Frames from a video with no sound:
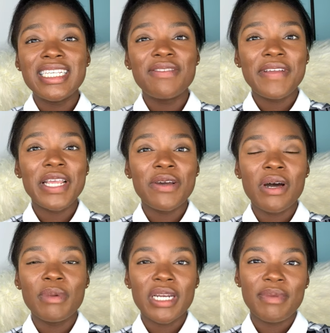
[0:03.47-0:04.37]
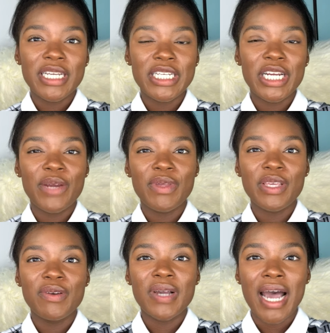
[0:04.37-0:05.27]
this video, I'm going to be sharing
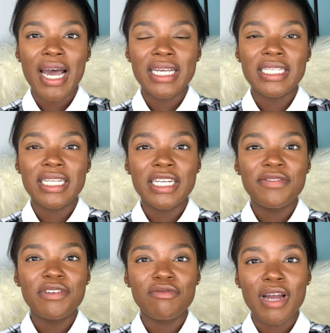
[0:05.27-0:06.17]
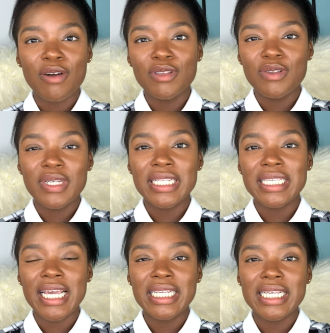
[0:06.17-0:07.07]
with you guys the different routes you can
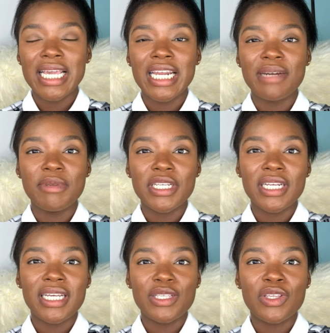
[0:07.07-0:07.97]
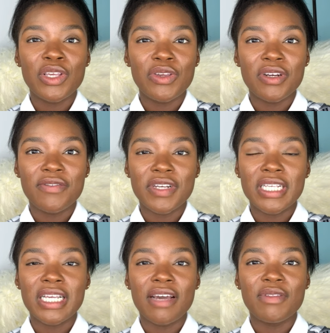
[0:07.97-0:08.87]
take to gain admission into the
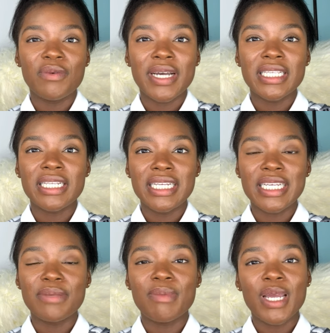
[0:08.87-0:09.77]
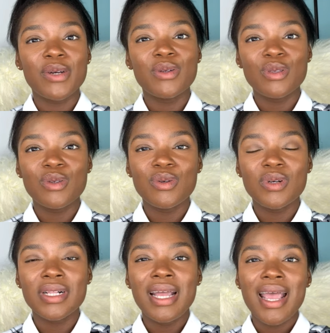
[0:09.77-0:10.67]
University of the West Indies Medical
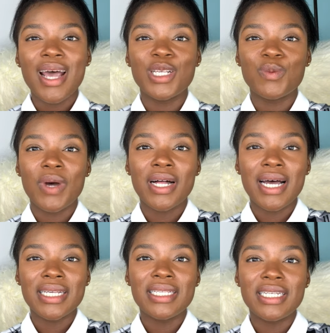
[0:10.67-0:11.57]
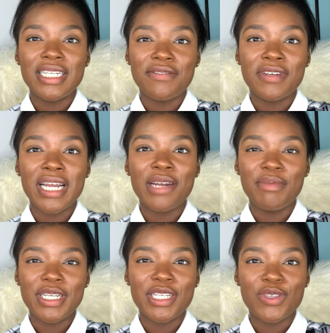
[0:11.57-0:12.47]
School, as well as the different
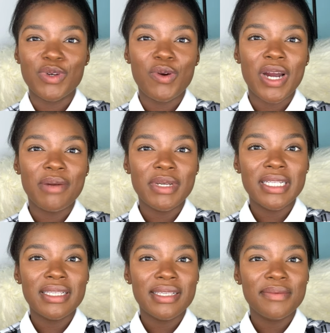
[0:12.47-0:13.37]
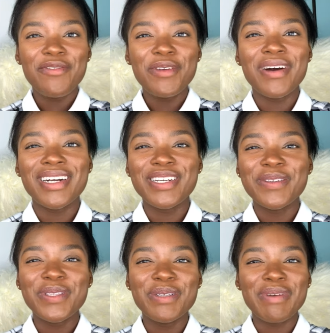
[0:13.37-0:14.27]
admissions requirements. If you are
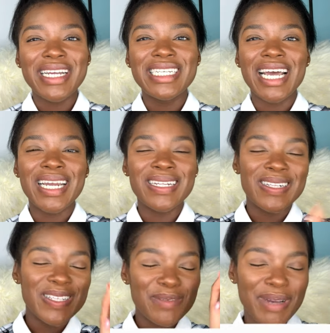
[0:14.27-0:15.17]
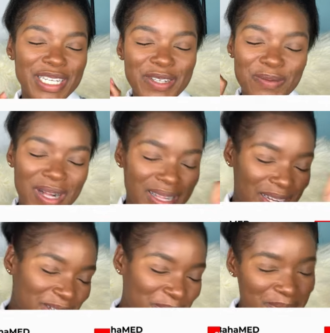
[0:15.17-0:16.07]
new to my channel, special
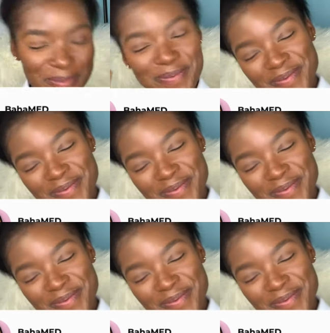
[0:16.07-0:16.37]
welcome.